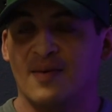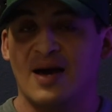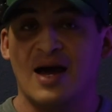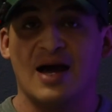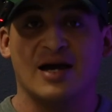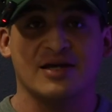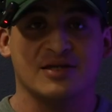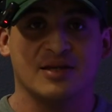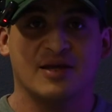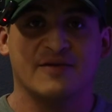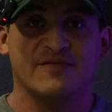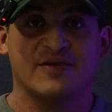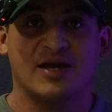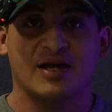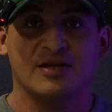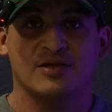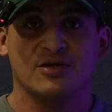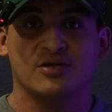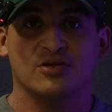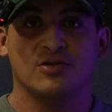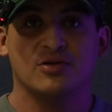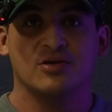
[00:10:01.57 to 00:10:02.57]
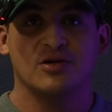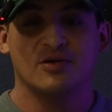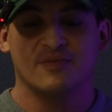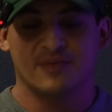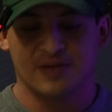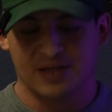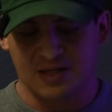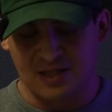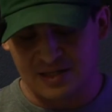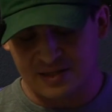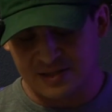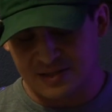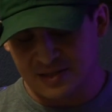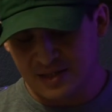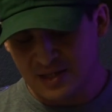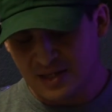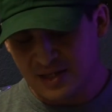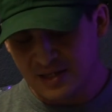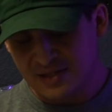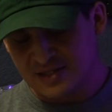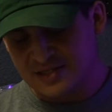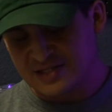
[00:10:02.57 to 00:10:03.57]
as a left-handed shooter because
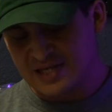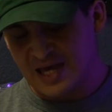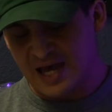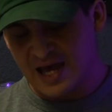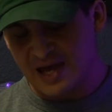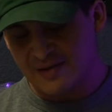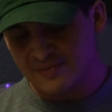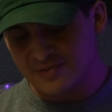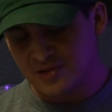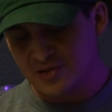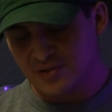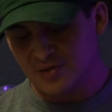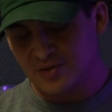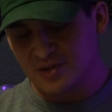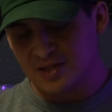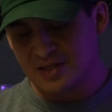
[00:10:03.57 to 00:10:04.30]
the tab to do